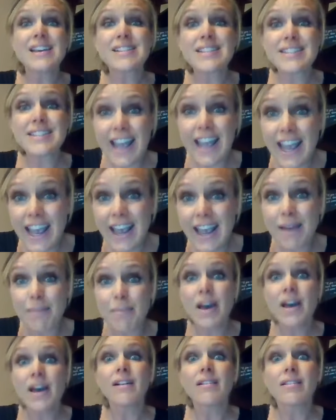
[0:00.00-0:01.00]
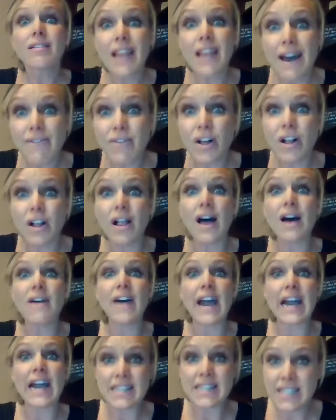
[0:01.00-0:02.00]
same level
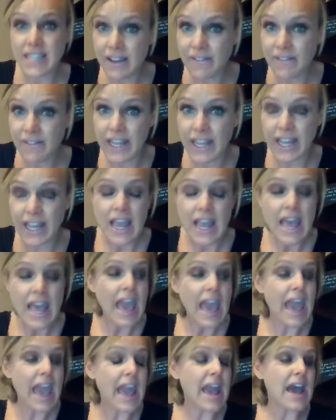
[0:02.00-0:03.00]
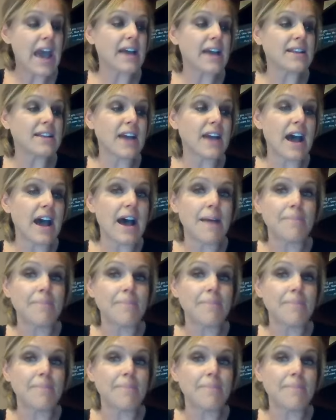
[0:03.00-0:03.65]
of activity. And